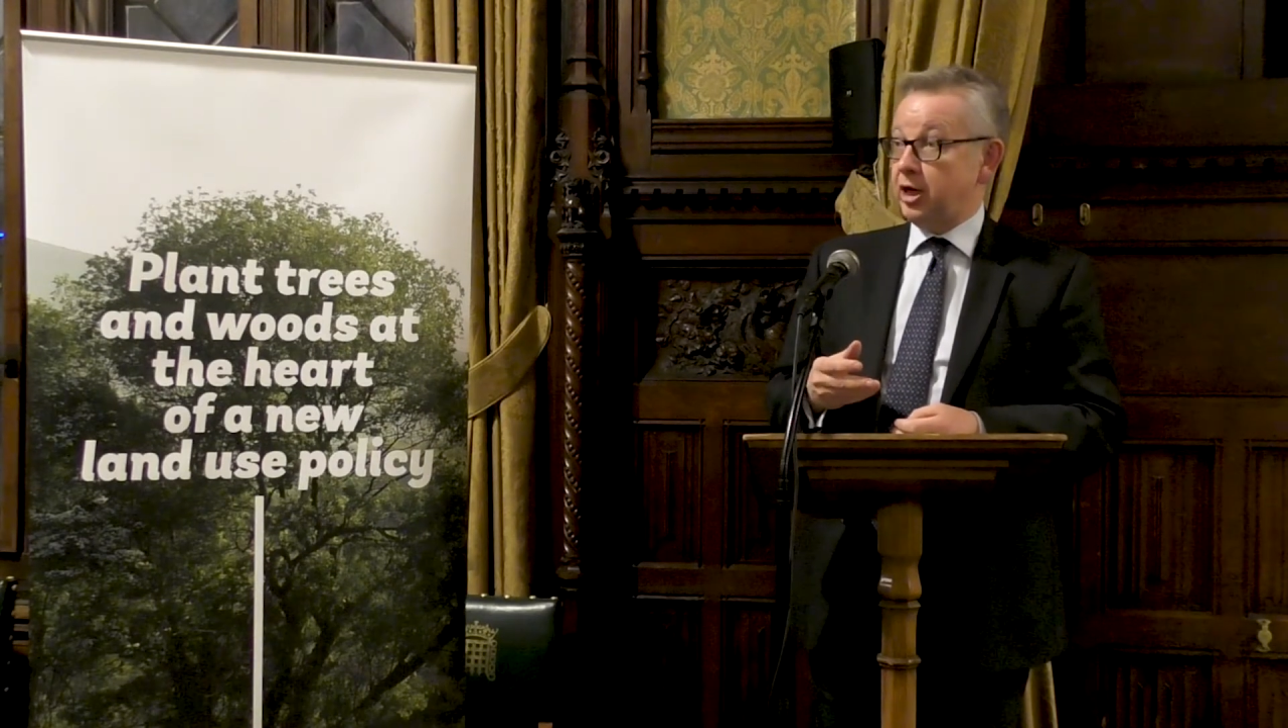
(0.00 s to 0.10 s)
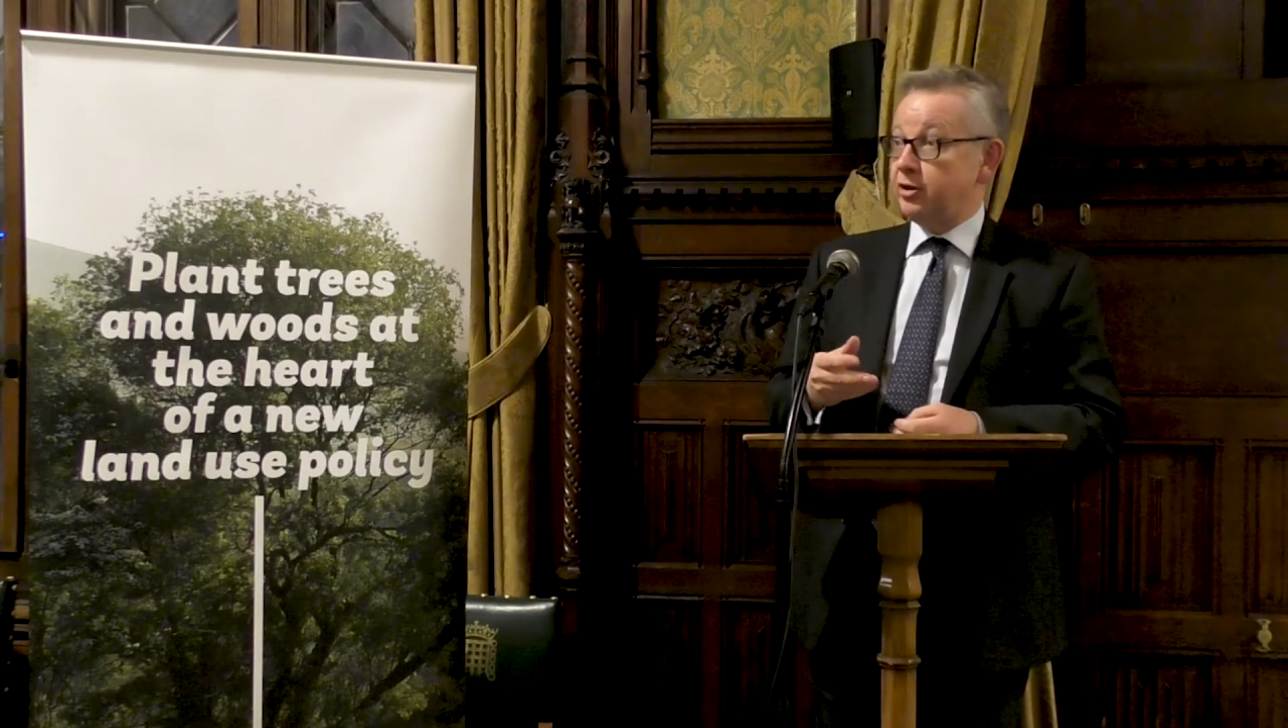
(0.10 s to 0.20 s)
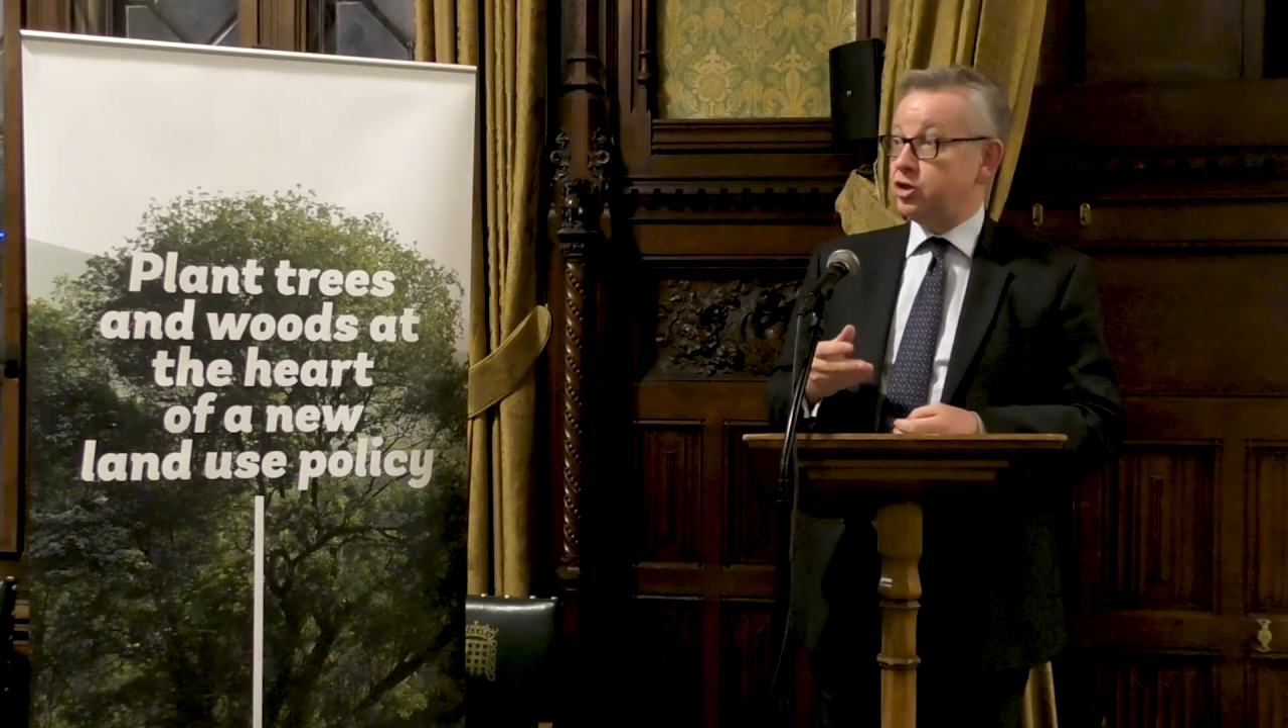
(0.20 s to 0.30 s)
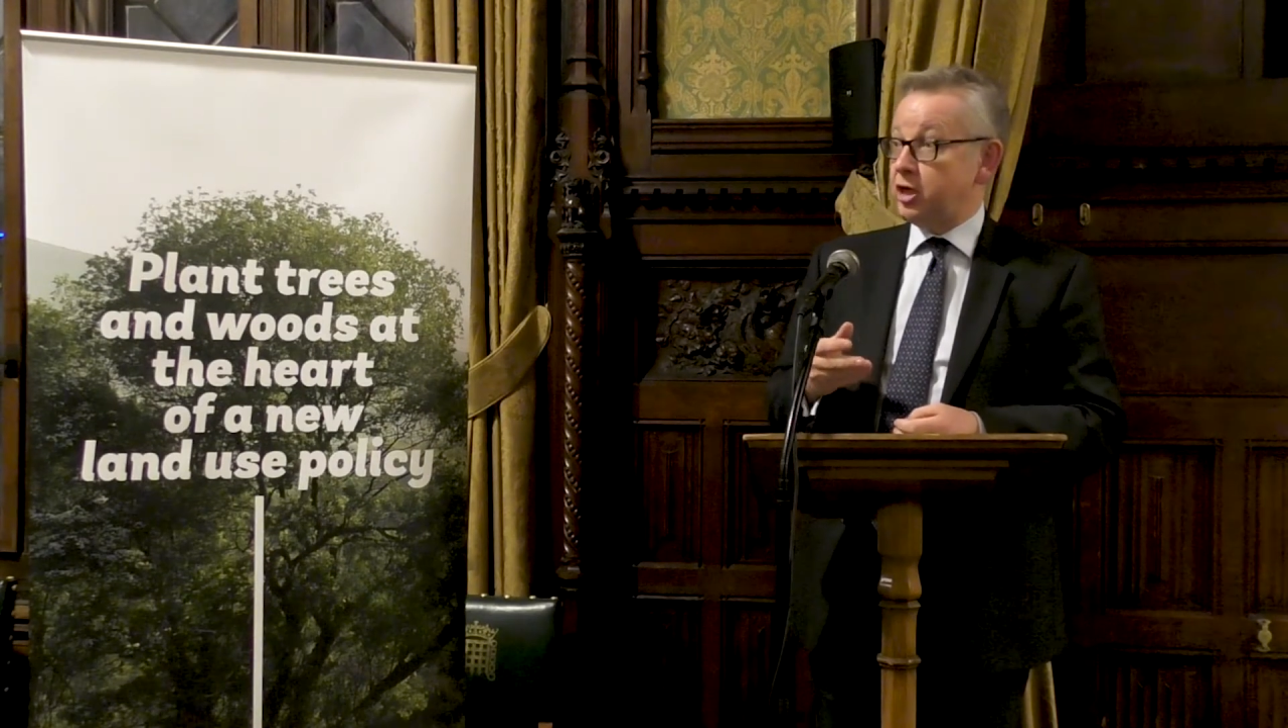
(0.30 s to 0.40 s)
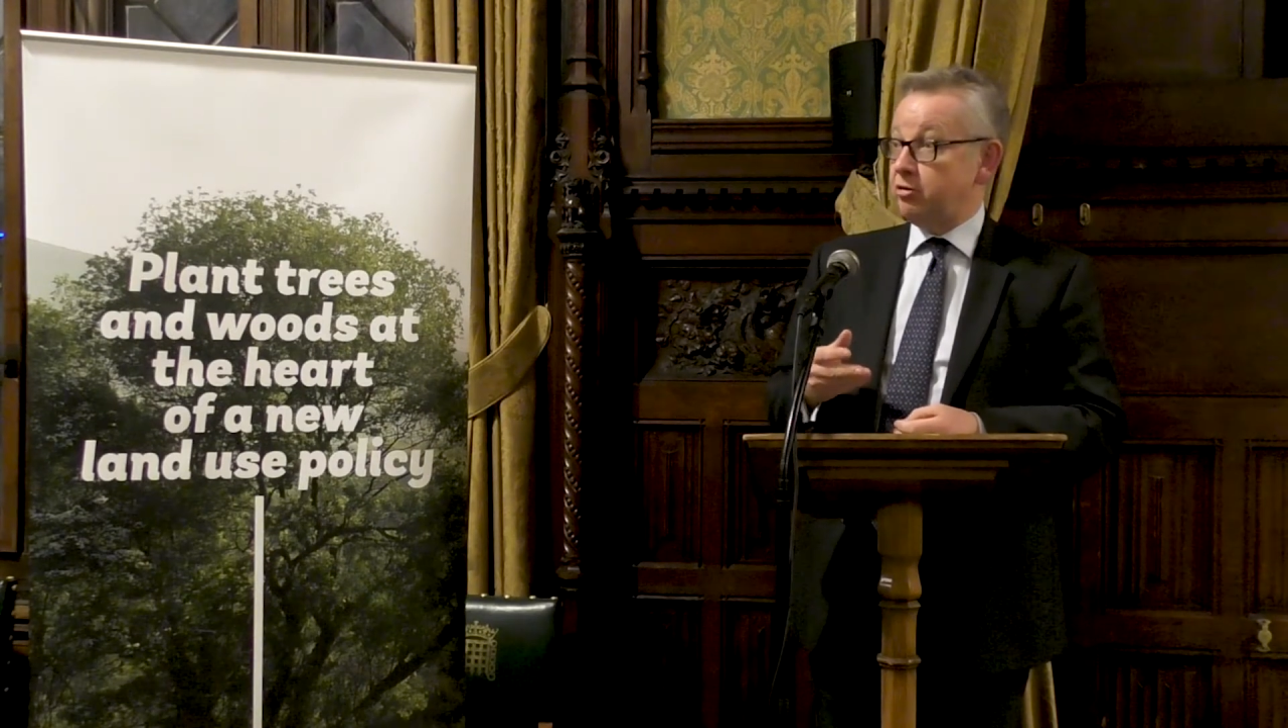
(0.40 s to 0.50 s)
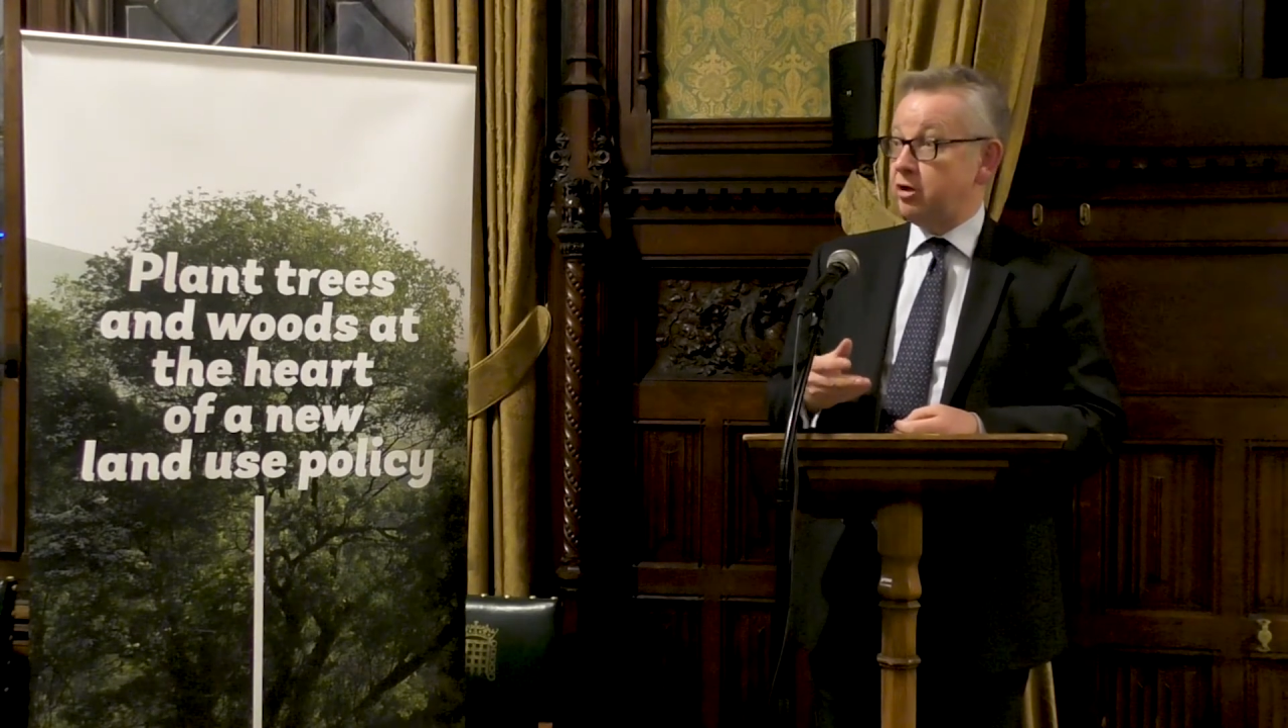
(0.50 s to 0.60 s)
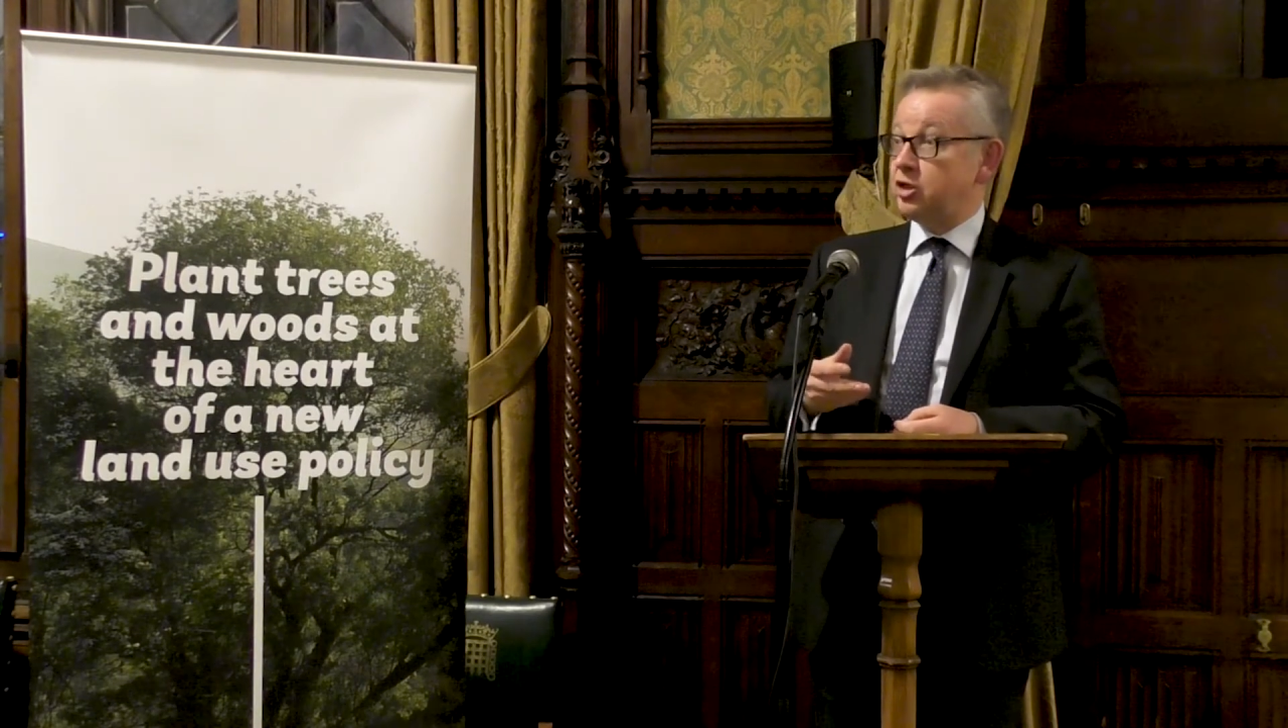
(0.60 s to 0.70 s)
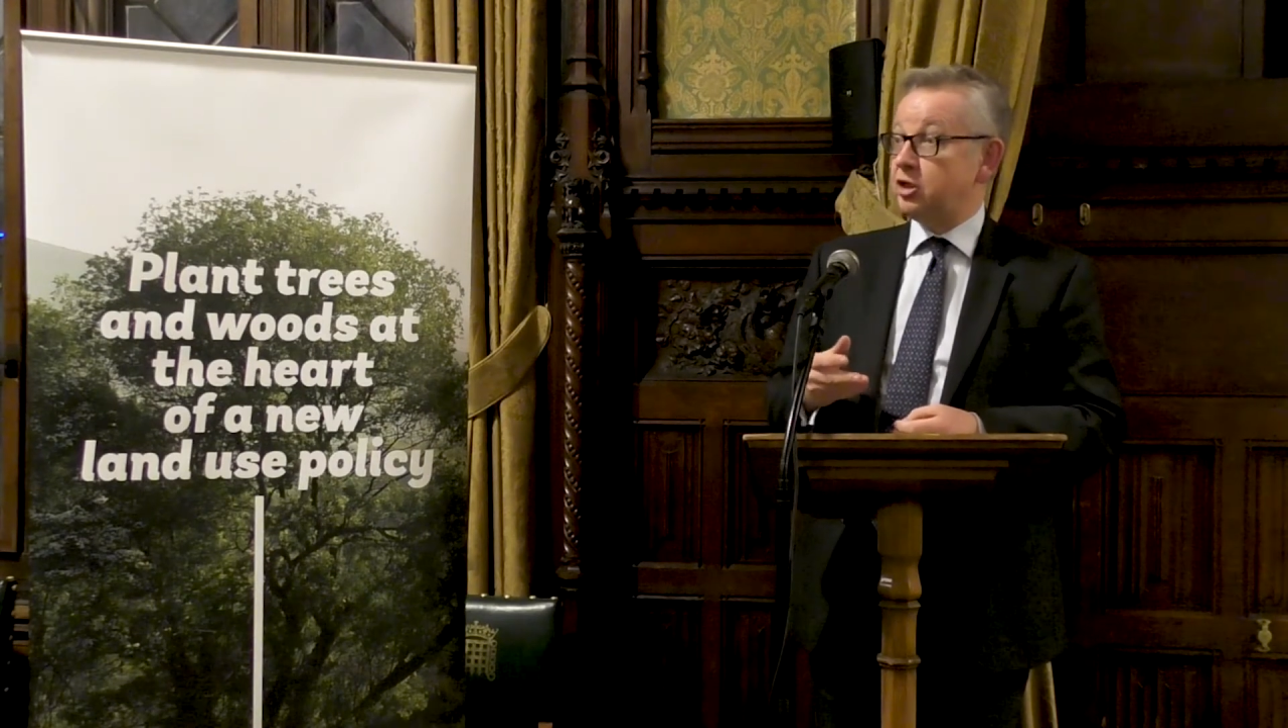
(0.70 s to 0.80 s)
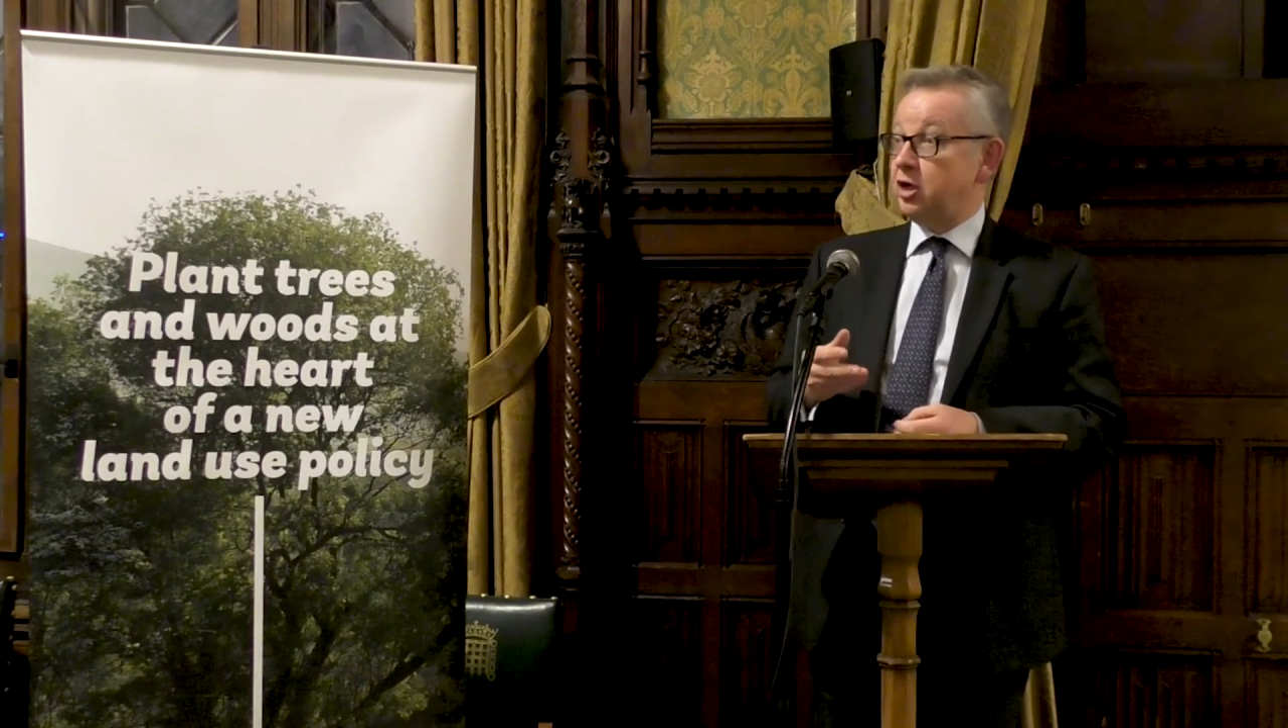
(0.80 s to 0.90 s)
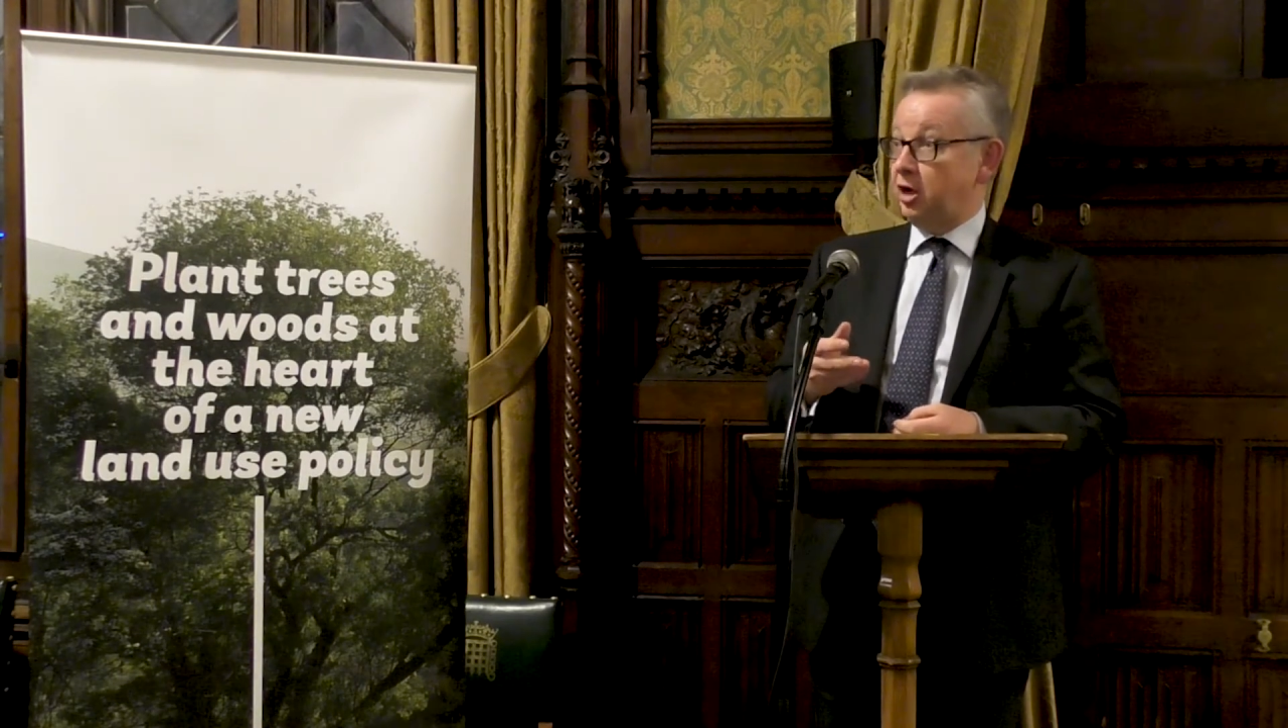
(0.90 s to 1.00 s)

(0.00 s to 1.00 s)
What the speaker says: and the generation